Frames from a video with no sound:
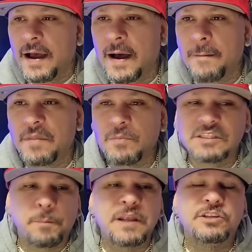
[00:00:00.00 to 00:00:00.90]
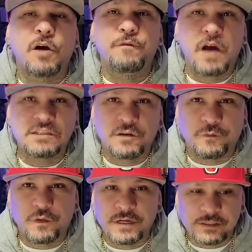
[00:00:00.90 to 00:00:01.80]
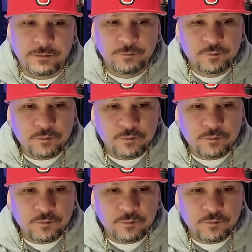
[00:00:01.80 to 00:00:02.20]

It was a place called Foster Freeze.